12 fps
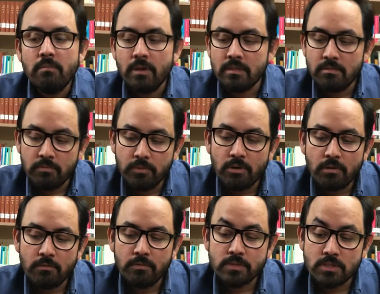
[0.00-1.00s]
But we
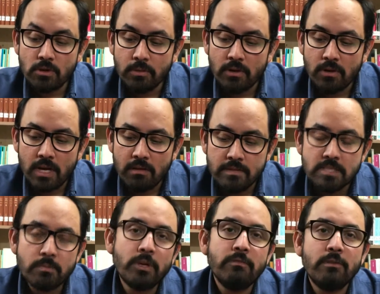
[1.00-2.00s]
don't. So we don't have. It's
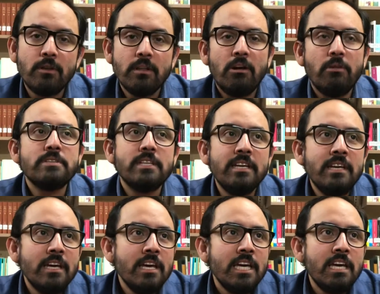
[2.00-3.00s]
very difficult. Obviously,
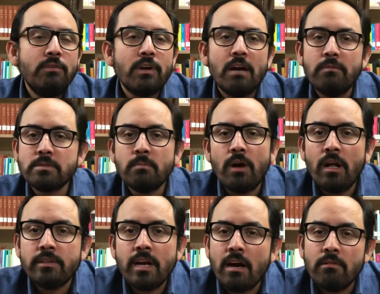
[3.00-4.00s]
if you have a
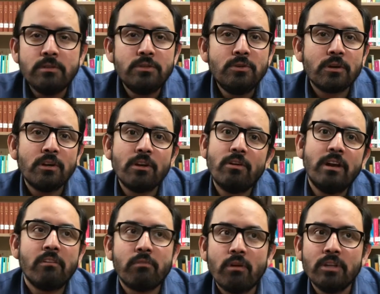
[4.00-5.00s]
small doubt, you're not
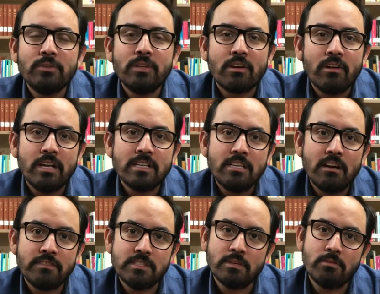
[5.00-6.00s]
gonna run to the Conacyt
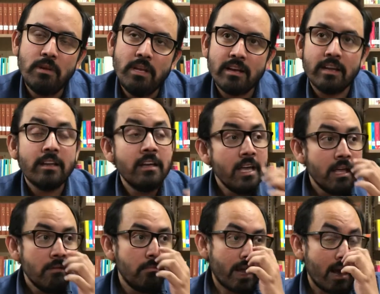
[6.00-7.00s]
office in Culiacan.
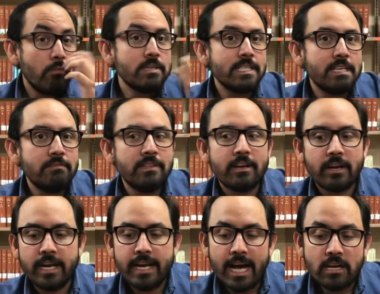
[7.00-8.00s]
But I was living there,
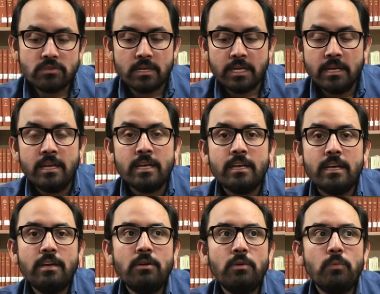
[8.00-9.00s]
and actually,
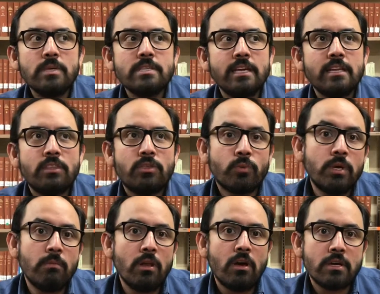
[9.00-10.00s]
it was like
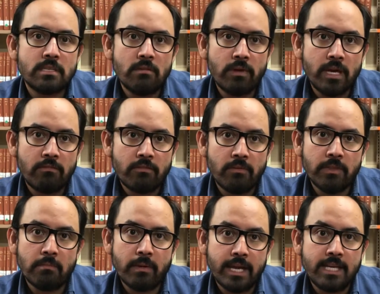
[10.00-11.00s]
3 blocks away from
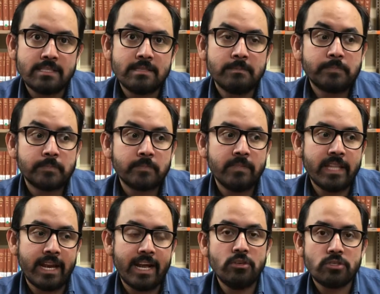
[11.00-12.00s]
the place
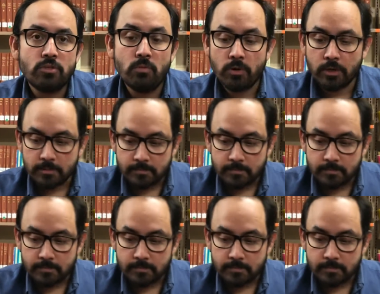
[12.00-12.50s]
that I used to work.